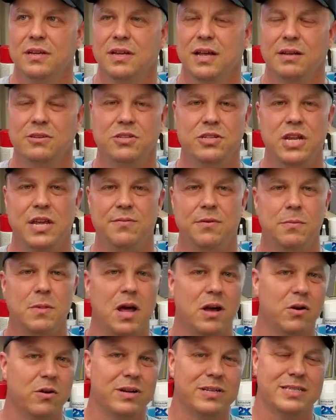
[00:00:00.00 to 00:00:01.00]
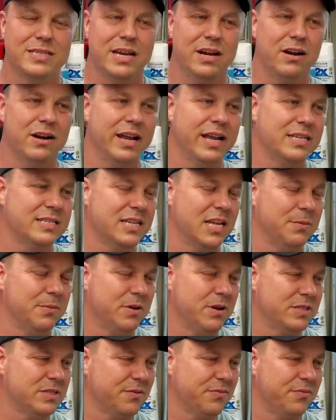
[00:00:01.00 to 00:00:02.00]
I'm not going to say your last name
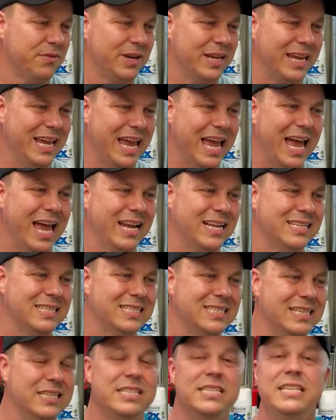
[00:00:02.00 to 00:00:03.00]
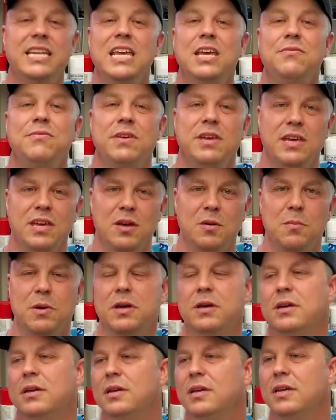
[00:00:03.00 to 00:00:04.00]
because I forget how to, Steve M.
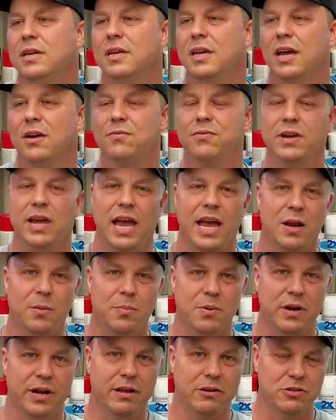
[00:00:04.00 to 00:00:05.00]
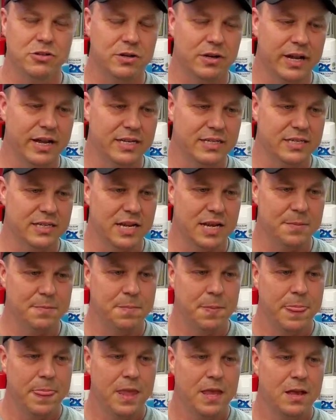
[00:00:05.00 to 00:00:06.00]
I forget how to pronounce your last name,
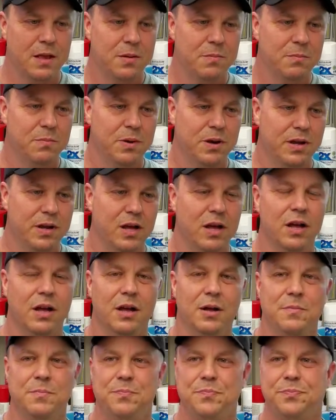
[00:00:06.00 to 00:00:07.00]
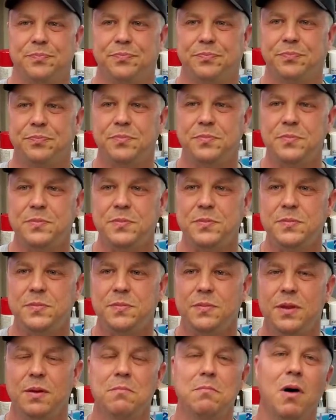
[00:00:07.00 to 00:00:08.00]
but
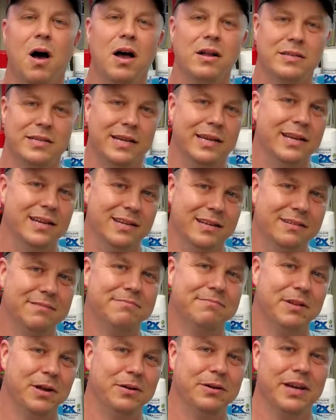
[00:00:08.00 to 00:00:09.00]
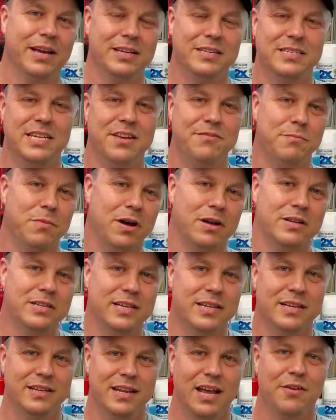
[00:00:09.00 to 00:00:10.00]
Monty. Okay, Steve
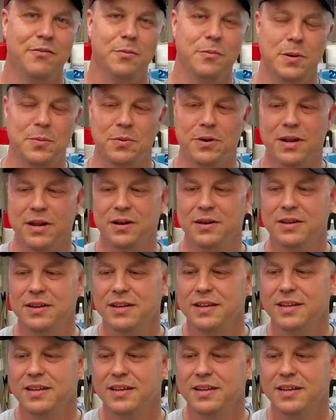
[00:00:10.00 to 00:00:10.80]
Monty. I remember now.